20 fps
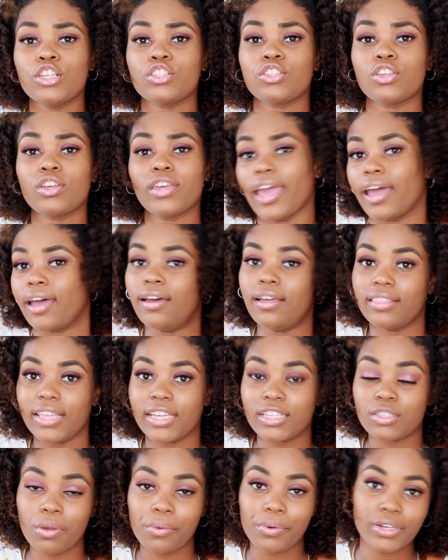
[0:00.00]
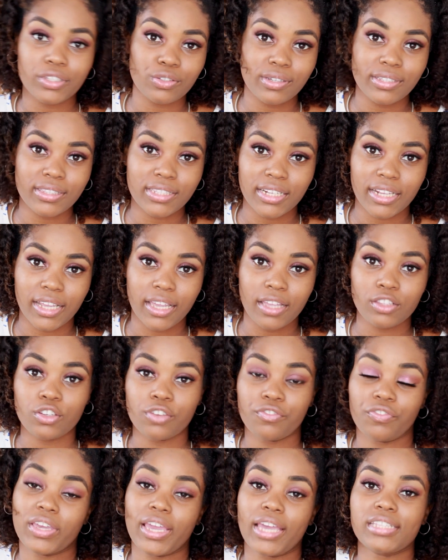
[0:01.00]
So yeah, that's what we're doing today.
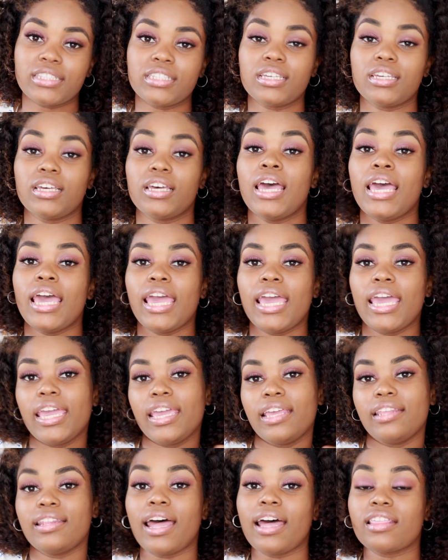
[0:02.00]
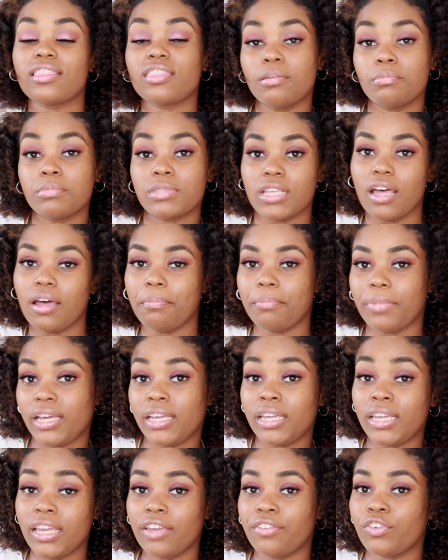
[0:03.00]
Don't forget to hit that thumbs up
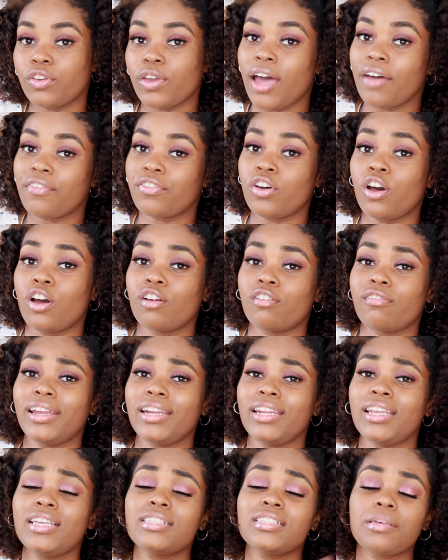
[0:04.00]
button if you haven't already.